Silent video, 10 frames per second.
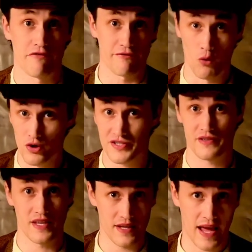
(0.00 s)
force
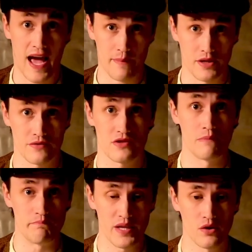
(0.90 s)
the inhabitants
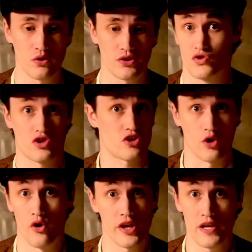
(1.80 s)
to build
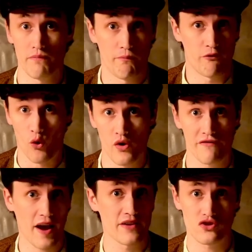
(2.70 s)
sturdy,
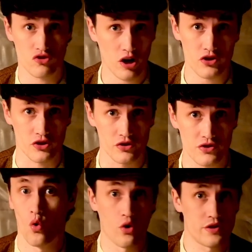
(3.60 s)
fortified
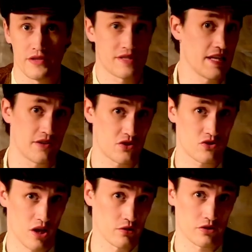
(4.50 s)
structures or to seek
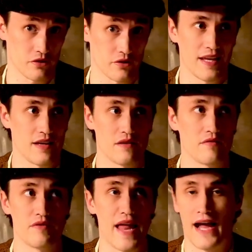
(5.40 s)
shelter in
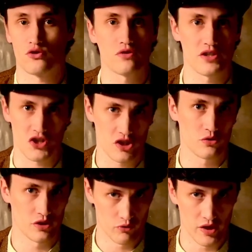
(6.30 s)
naturally
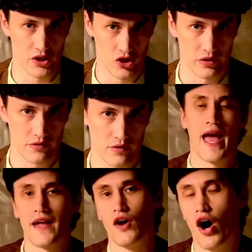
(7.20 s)
shielded regions.
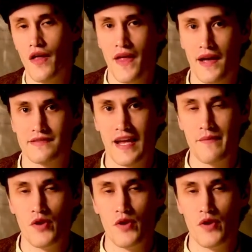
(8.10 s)
And on that same